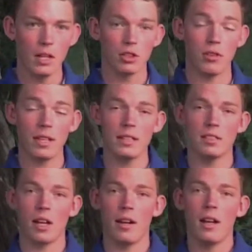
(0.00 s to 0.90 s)
So the
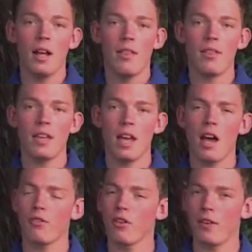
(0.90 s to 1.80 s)
inside, the
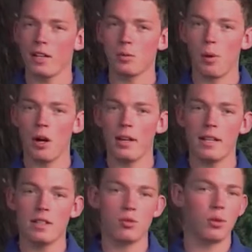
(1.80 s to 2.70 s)
f of x part
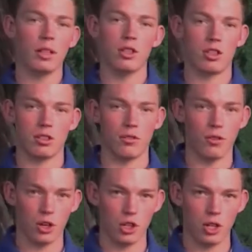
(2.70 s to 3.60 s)
is really just a
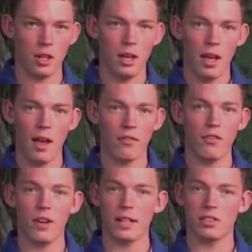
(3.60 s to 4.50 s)
function. F
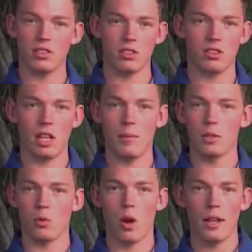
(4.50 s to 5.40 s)
of x is the same
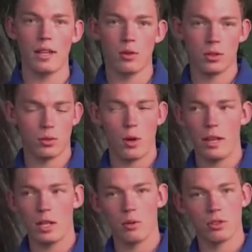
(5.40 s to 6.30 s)
as y
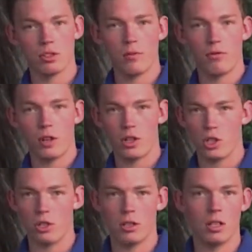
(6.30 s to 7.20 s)
equals some
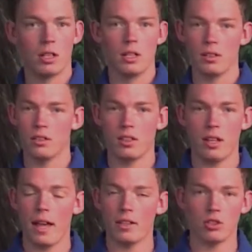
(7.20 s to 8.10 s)
function, let's
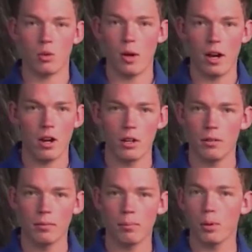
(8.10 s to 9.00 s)
say x squared
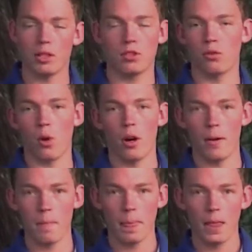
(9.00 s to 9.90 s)
plus
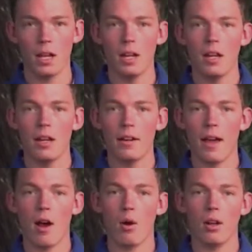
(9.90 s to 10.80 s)
4.
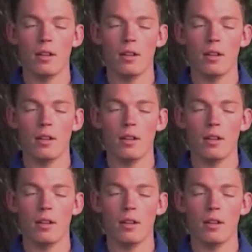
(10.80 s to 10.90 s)
Now,